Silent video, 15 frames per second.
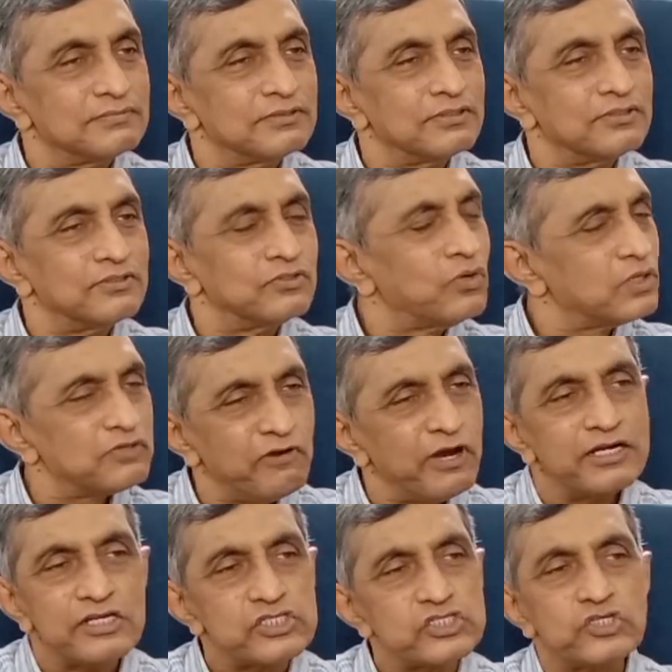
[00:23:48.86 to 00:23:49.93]
Don't
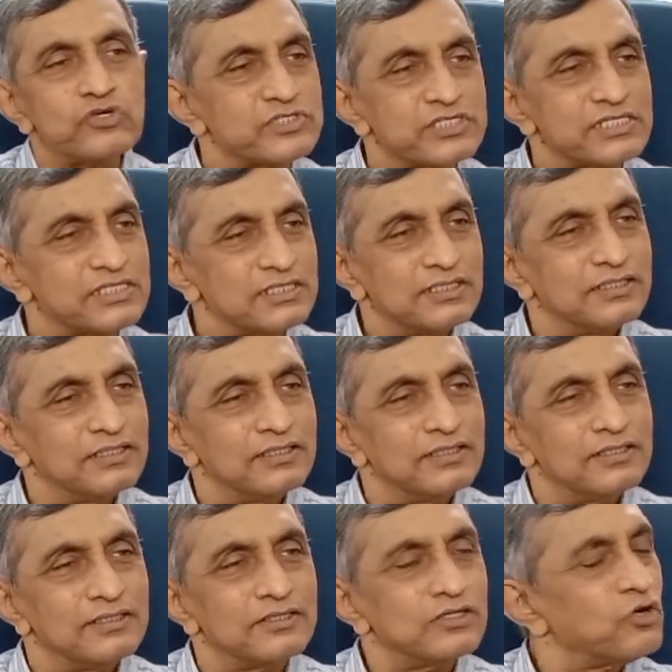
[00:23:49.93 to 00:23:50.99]
find excuses.
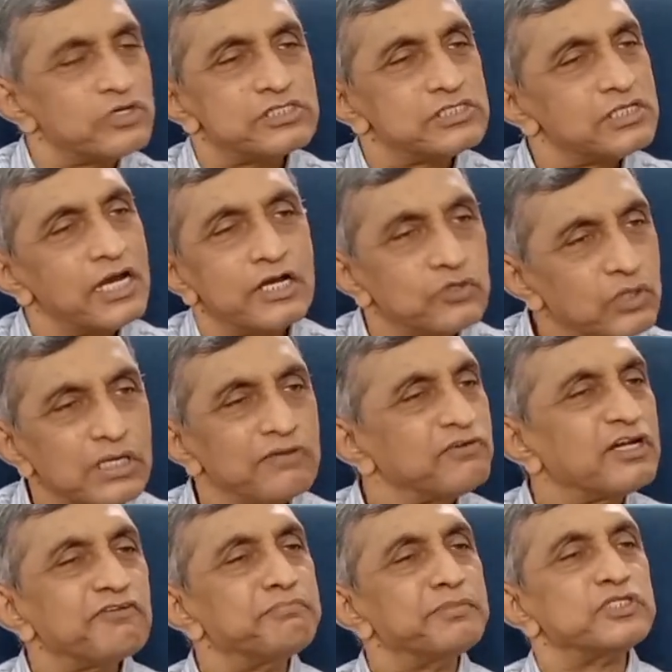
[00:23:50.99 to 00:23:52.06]
Don't say, I don't have
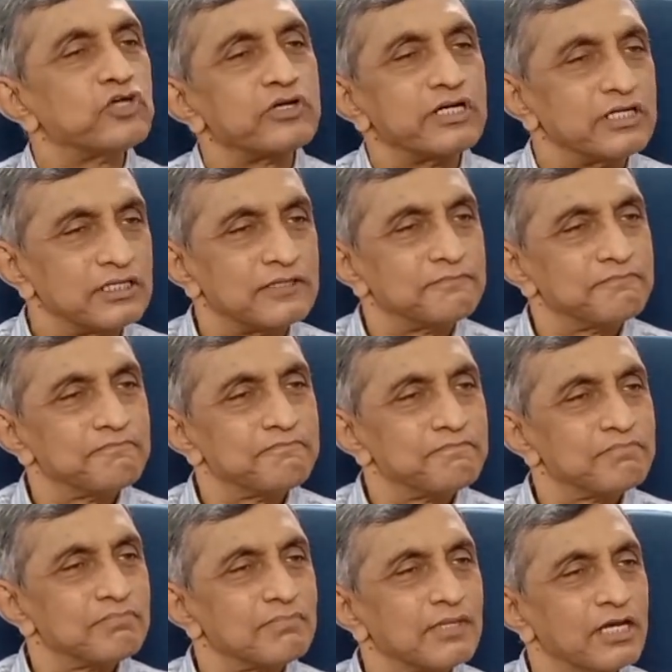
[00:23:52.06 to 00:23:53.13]
enough majority.
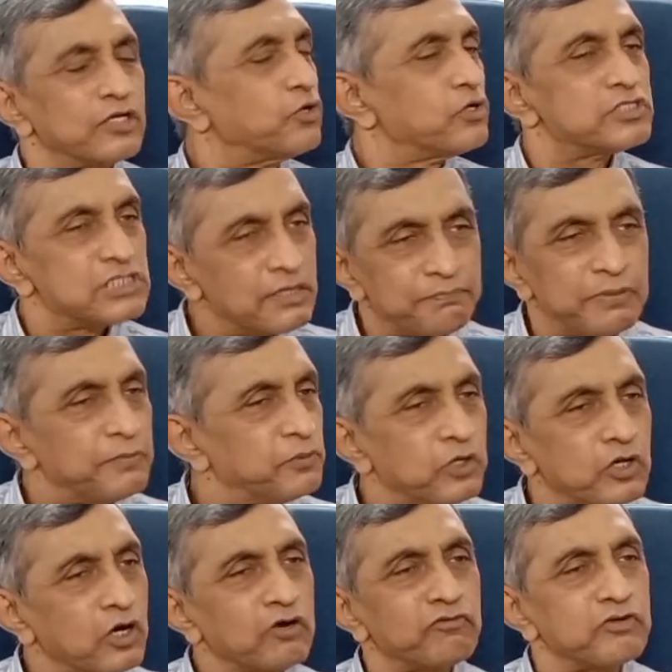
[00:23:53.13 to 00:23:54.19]
Don't say, people are
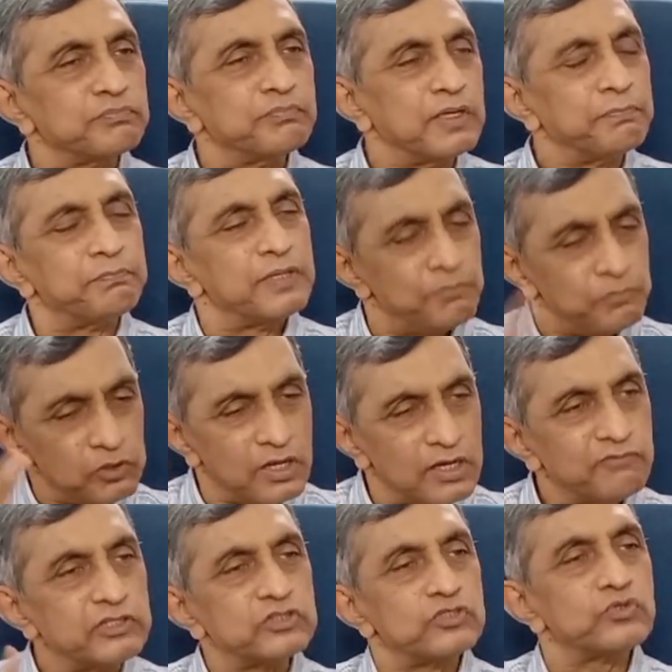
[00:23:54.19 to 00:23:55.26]
not with me. People are
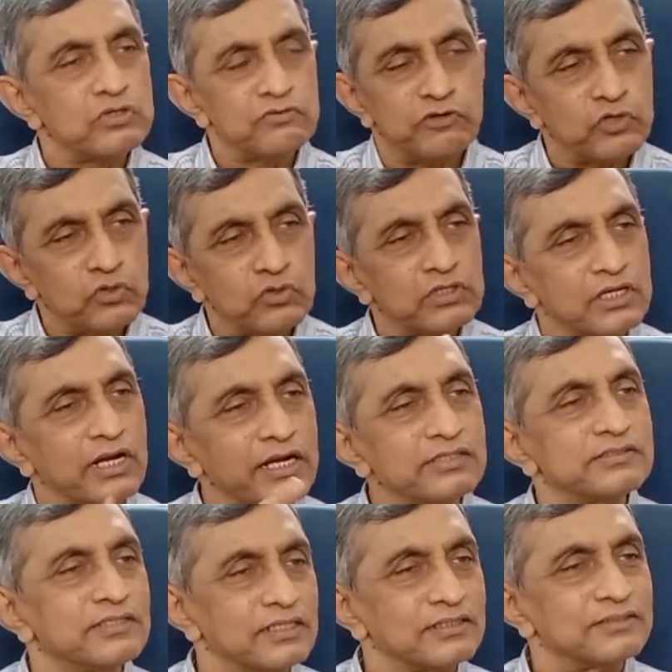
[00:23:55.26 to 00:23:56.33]
with you if you do the
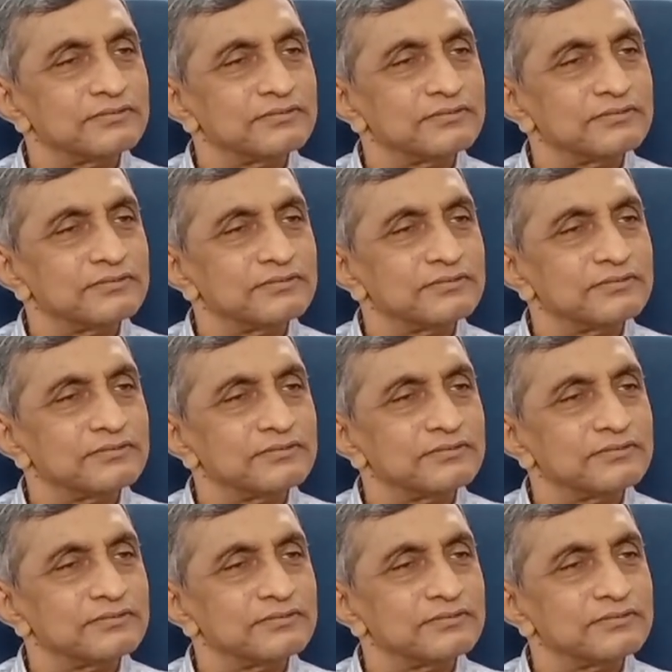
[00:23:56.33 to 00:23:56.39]
right thing.